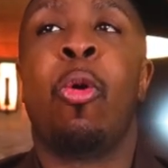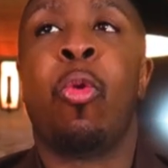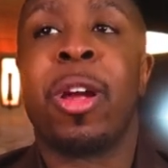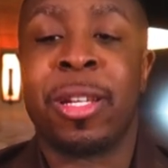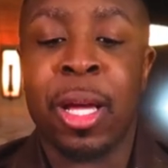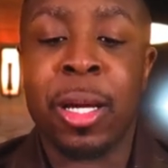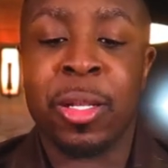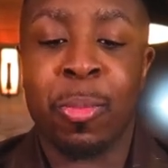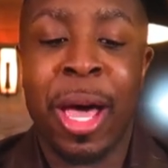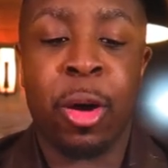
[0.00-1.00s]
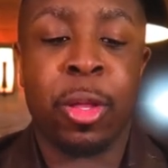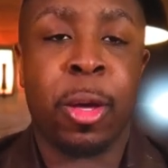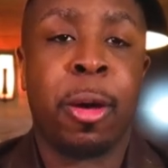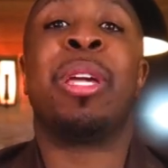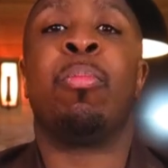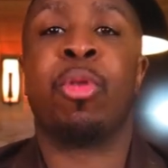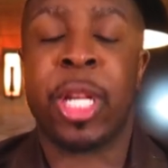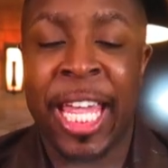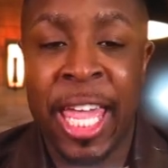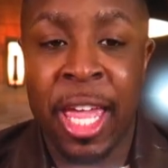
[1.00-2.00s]
where it talks about being
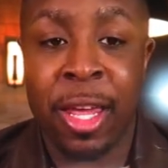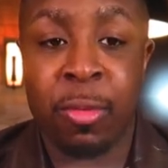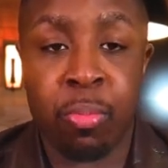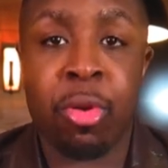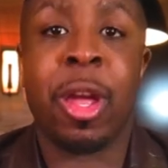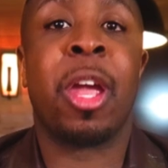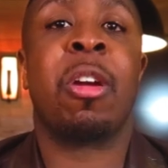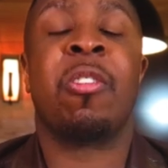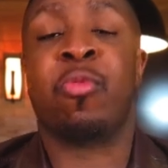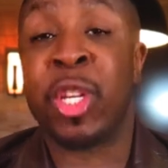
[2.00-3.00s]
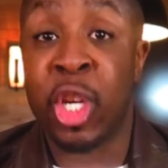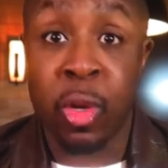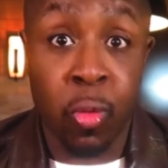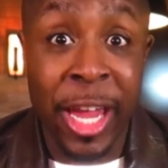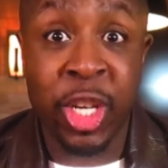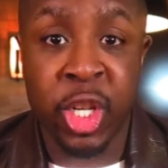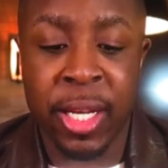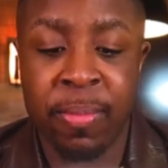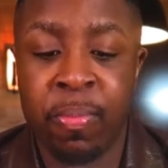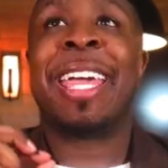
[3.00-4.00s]
born again, prayer,
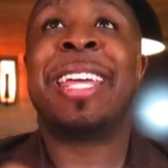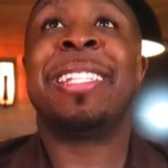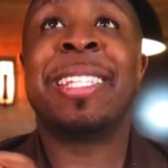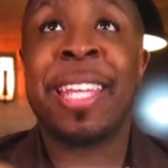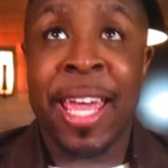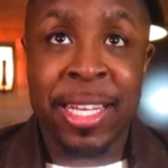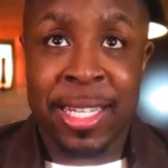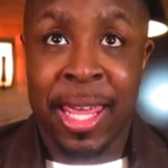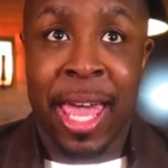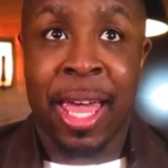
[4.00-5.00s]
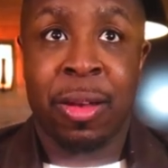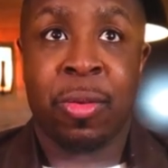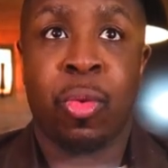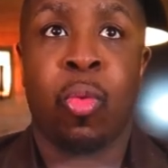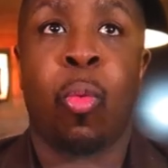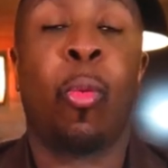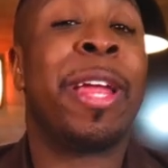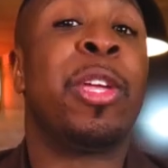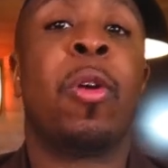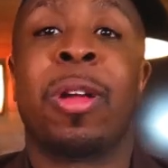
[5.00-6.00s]
regeneration. It says that
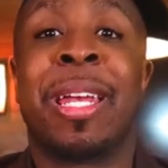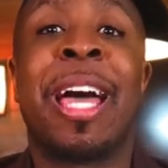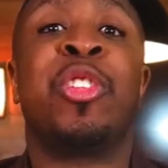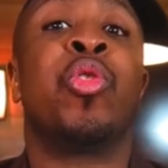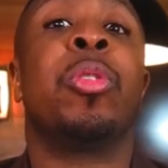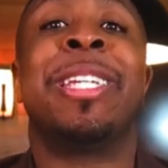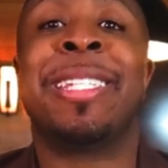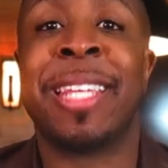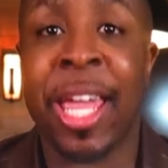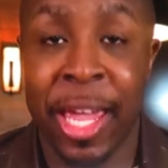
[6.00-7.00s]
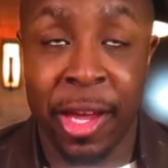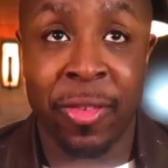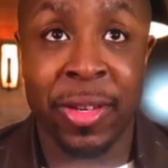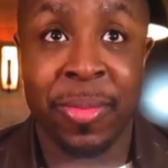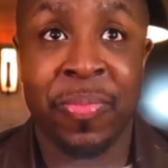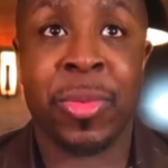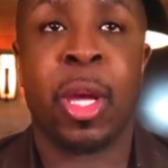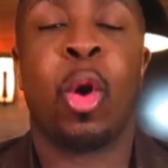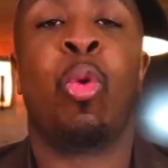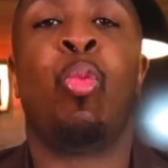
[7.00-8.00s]
when you are not truly saved,
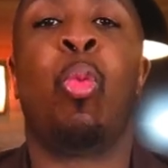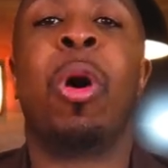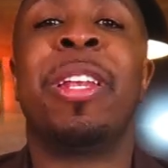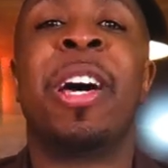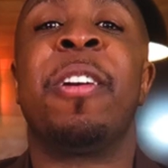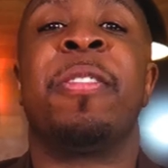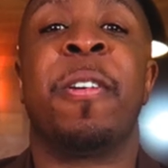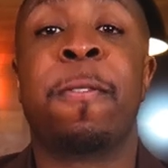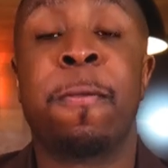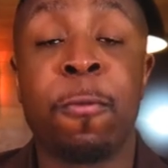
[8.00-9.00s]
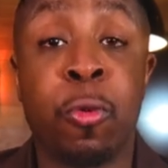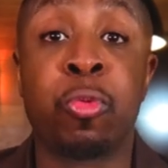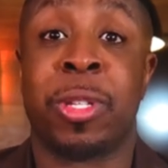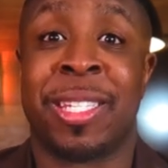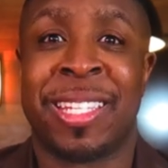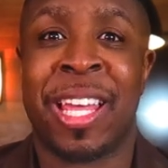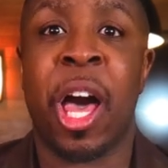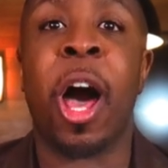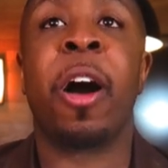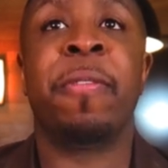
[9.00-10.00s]
one of the fruits
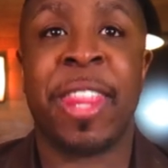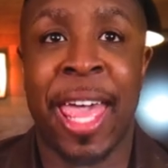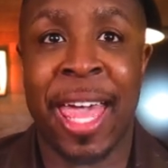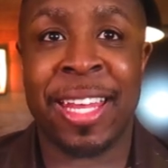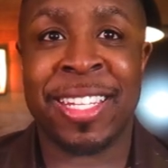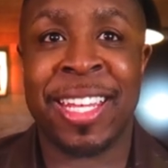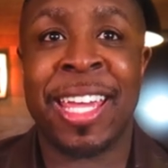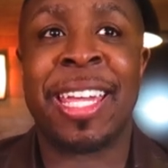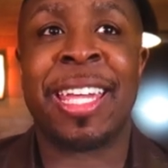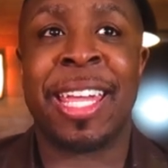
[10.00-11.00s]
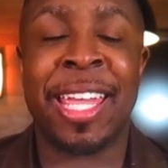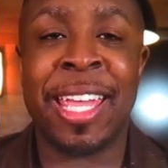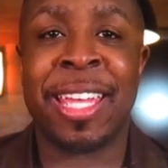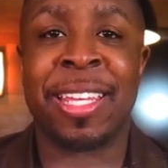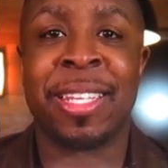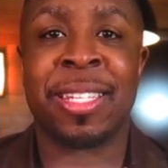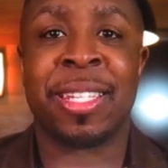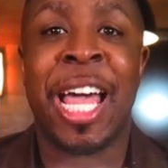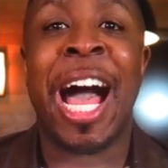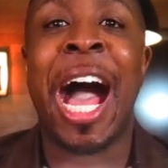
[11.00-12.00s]
of that
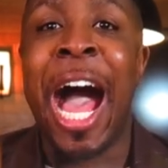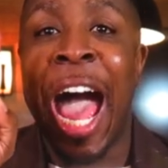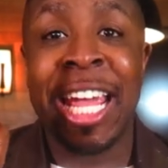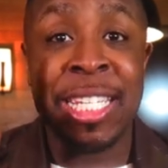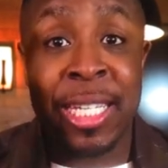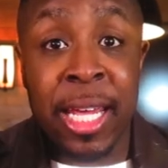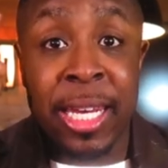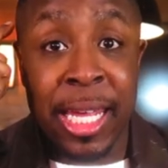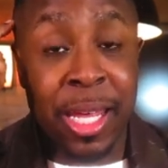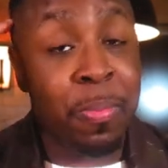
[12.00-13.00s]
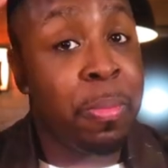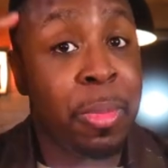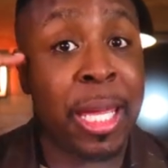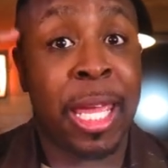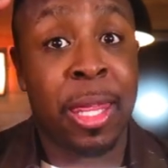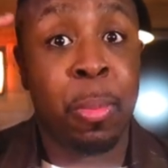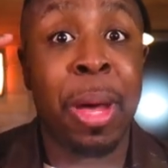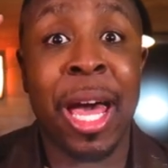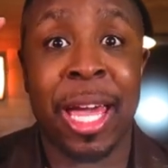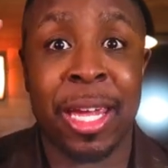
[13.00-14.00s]
is high study in the
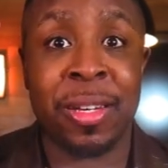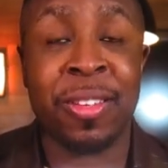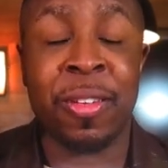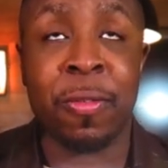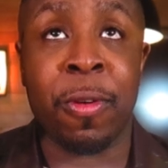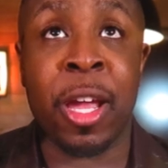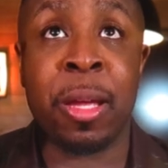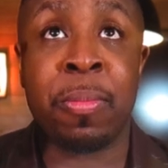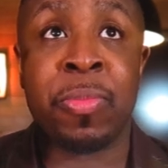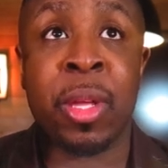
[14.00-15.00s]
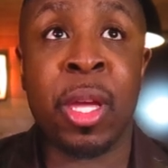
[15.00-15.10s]
mind, right?